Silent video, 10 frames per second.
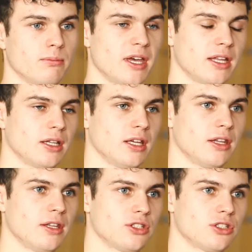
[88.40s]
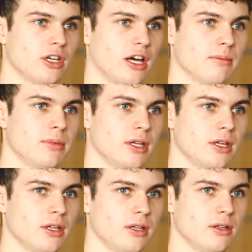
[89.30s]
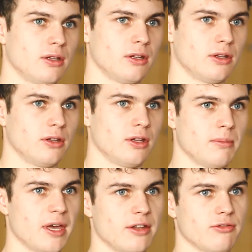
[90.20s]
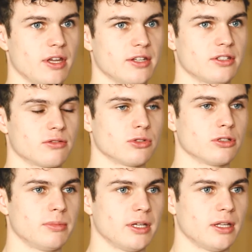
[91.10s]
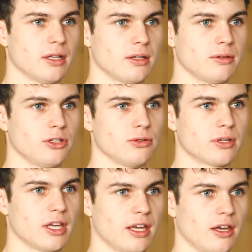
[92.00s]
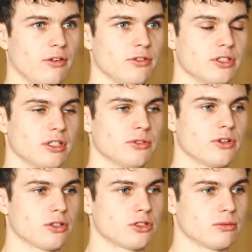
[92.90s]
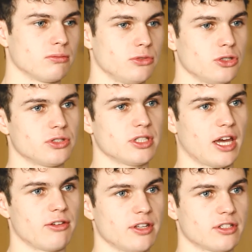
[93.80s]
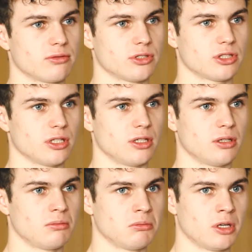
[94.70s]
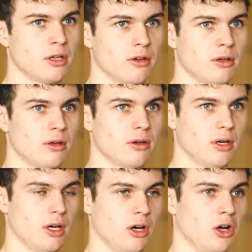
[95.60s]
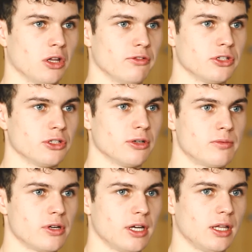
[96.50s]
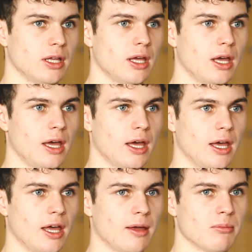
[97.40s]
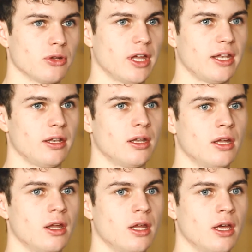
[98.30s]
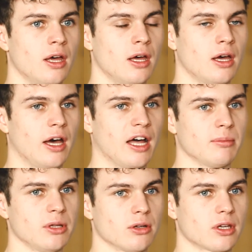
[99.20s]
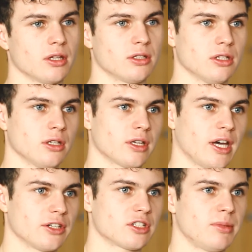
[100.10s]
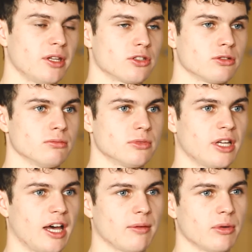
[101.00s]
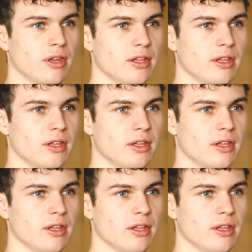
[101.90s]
Mainly this year the main races will be UK, obviously we've got some UCI races which are all over Europe really, but then I'll be looking to kind of spend some time when